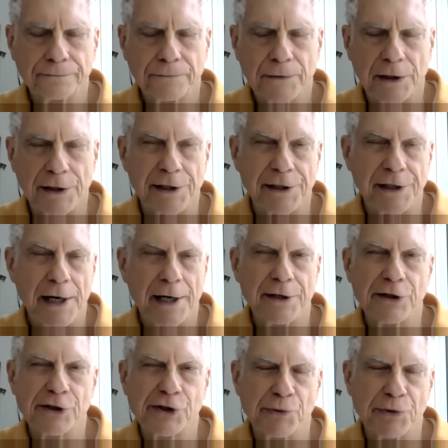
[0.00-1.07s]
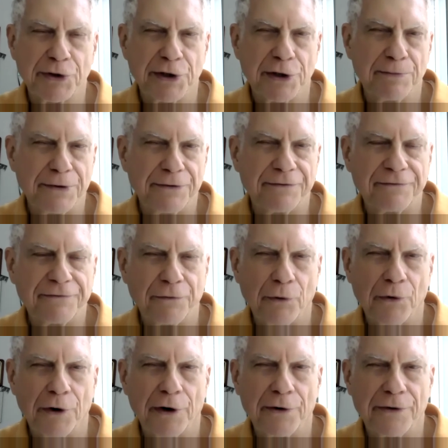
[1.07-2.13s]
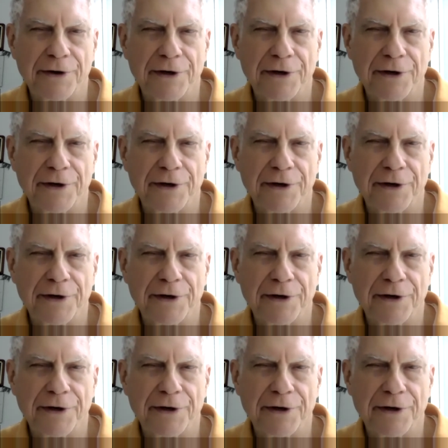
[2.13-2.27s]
And again, as we did before,